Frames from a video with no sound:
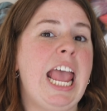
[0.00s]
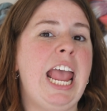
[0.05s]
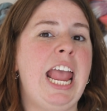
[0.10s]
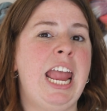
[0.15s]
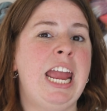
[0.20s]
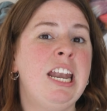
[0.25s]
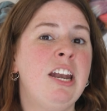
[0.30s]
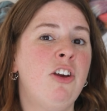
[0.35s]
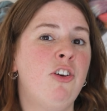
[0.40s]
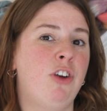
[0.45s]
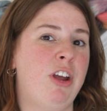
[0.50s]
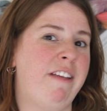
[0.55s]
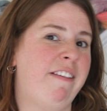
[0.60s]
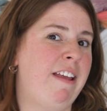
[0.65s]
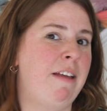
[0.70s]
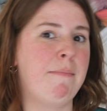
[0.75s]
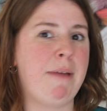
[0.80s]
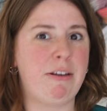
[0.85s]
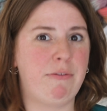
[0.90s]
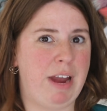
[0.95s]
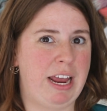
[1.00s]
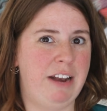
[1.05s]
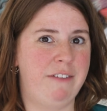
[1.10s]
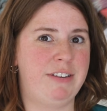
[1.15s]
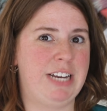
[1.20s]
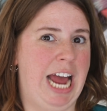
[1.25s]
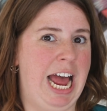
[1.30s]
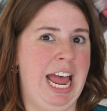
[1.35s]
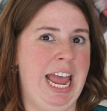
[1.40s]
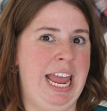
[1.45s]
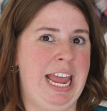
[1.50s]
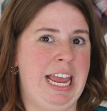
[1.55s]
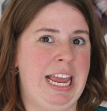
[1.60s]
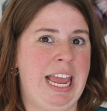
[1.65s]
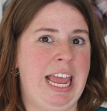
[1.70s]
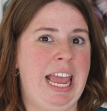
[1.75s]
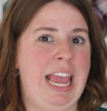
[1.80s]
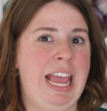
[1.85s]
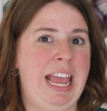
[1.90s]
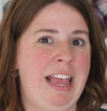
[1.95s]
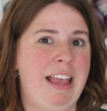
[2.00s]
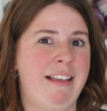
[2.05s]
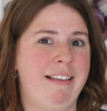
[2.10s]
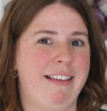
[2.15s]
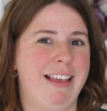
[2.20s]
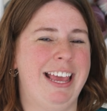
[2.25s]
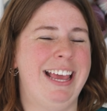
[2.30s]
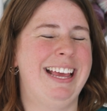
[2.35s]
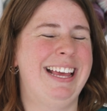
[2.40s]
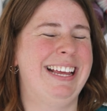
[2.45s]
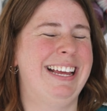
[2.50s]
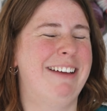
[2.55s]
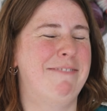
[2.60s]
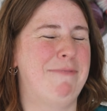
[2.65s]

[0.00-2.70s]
Increasing my rate of dying is